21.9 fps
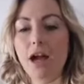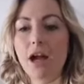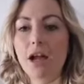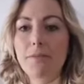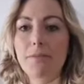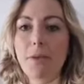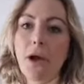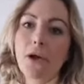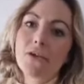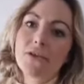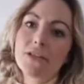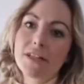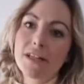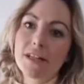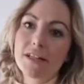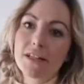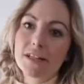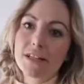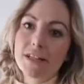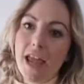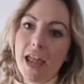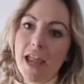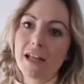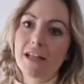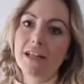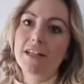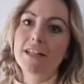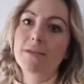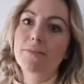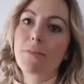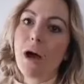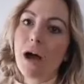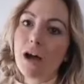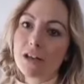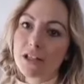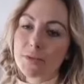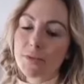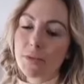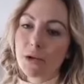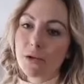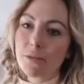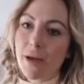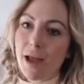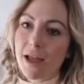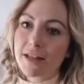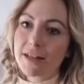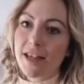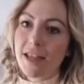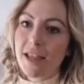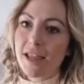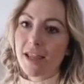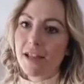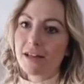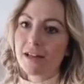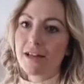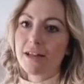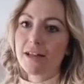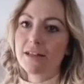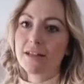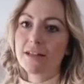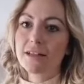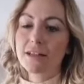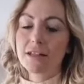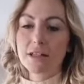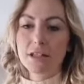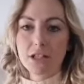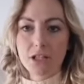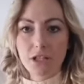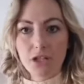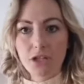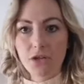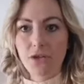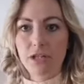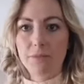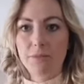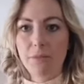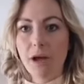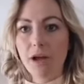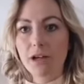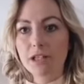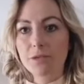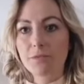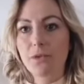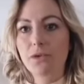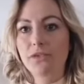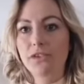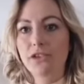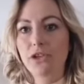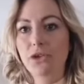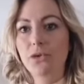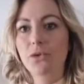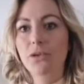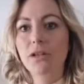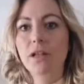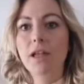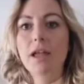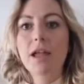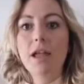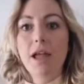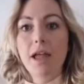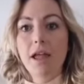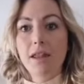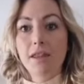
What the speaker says: I posted Taylor's passport back to England to do his passport renewal.